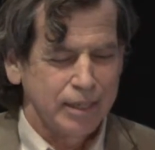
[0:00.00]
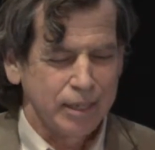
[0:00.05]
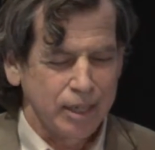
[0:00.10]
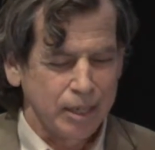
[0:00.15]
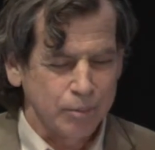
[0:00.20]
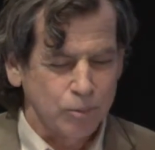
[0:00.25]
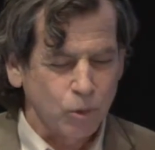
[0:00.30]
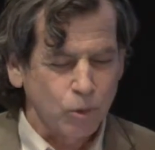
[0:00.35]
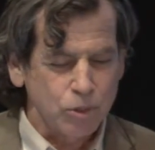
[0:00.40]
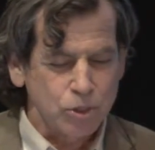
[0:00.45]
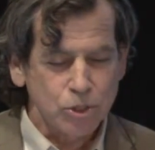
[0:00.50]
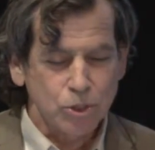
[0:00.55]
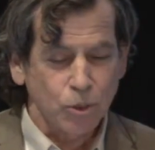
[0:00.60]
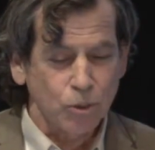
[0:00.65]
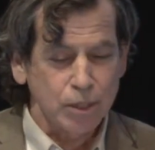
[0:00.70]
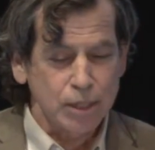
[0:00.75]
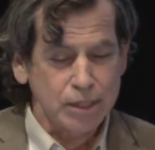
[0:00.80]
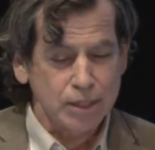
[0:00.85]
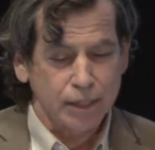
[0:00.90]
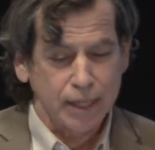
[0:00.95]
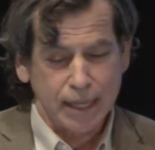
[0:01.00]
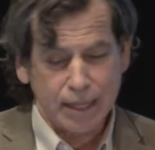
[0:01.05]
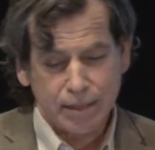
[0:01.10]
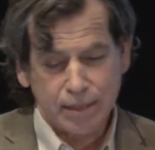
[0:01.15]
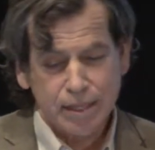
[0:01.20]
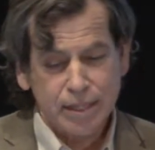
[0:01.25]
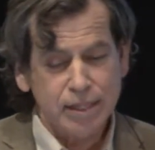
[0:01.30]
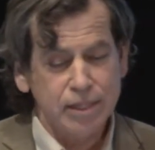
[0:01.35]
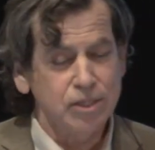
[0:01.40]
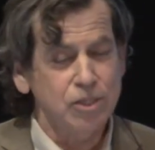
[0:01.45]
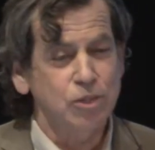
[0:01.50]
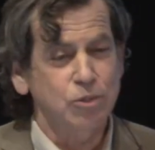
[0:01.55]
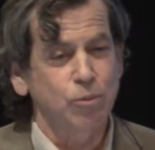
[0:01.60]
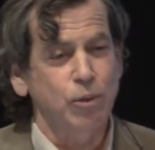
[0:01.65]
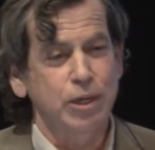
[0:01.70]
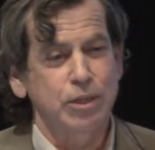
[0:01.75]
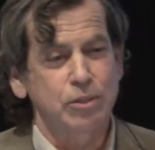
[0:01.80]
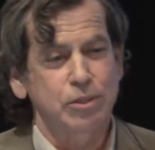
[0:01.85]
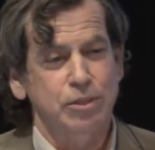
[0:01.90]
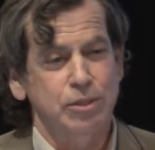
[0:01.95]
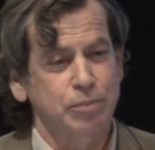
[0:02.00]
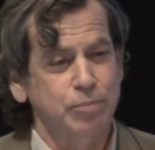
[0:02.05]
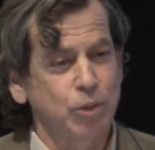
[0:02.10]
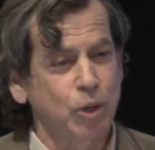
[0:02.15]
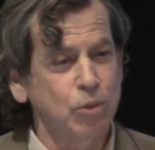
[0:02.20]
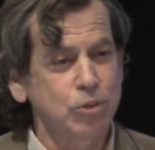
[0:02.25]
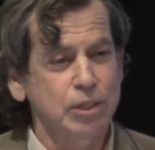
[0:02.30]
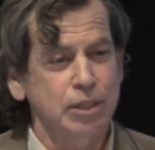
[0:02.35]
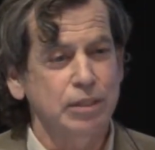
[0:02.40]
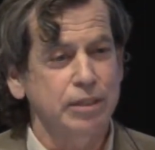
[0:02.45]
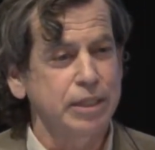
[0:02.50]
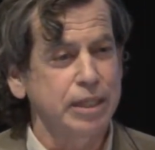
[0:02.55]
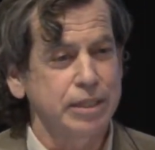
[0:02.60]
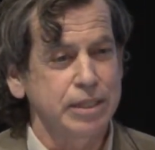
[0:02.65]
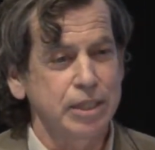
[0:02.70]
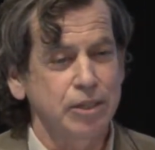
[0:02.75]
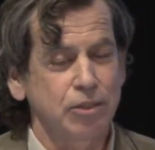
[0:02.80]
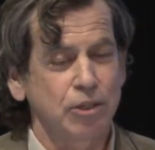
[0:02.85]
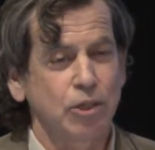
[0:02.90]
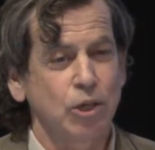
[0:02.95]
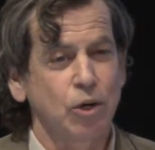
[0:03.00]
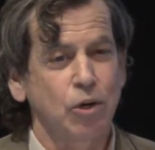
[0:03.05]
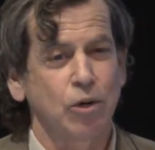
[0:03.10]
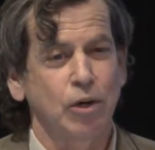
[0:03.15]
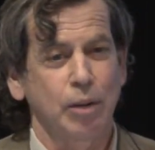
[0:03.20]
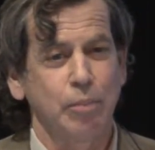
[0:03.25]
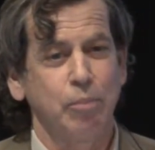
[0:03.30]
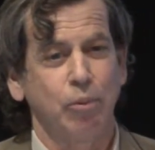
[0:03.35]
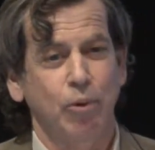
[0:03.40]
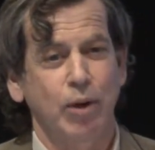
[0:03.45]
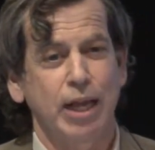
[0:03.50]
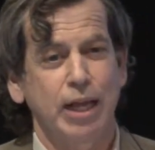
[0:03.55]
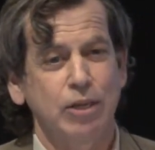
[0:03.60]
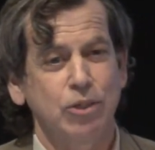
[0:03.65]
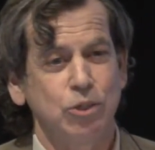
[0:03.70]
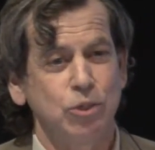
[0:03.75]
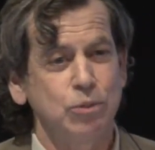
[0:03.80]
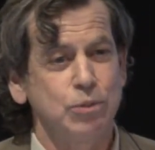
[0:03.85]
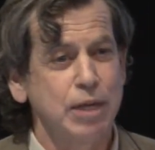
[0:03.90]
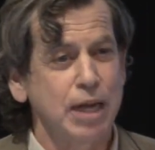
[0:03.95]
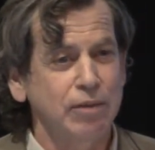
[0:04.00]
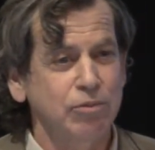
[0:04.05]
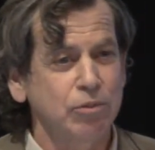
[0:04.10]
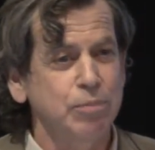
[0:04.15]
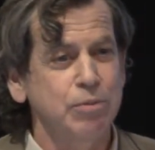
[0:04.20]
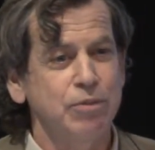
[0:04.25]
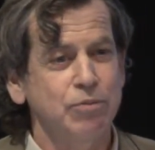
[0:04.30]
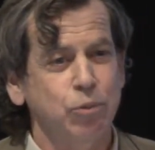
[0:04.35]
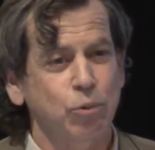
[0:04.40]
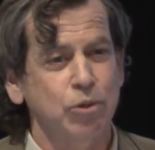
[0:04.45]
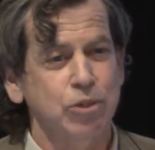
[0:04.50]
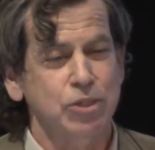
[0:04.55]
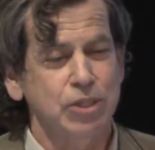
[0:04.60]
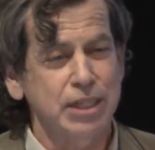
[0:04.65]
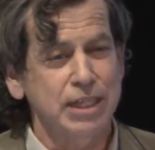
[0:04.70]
Um, or stories like these, when supposedly a year ago, a brand new, never before